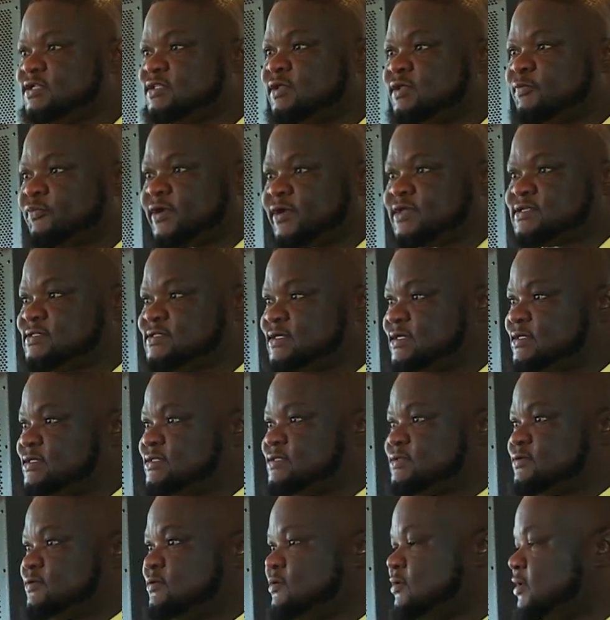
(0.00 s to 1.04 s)
the
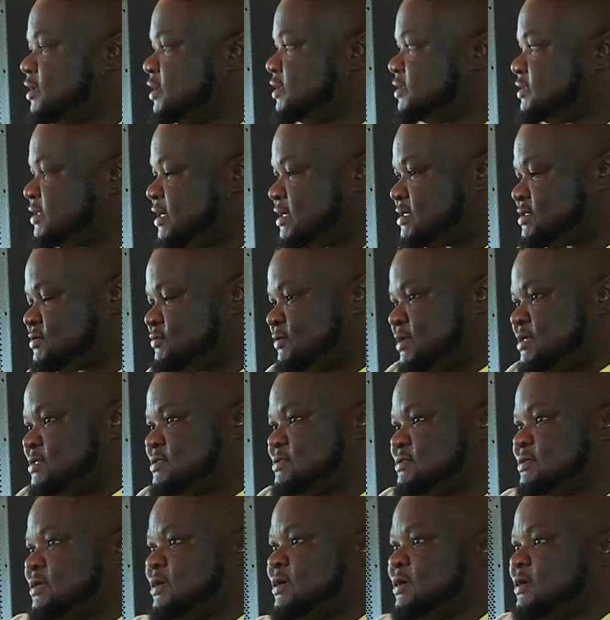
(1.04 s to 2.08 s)
president just
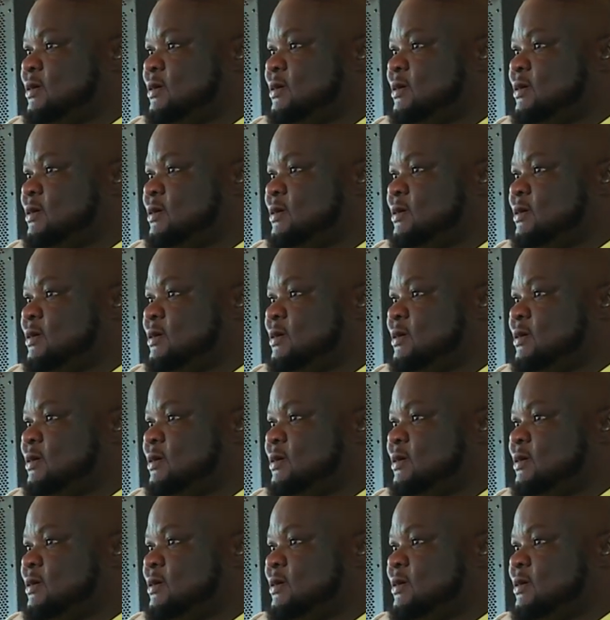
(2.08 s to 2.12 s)
wants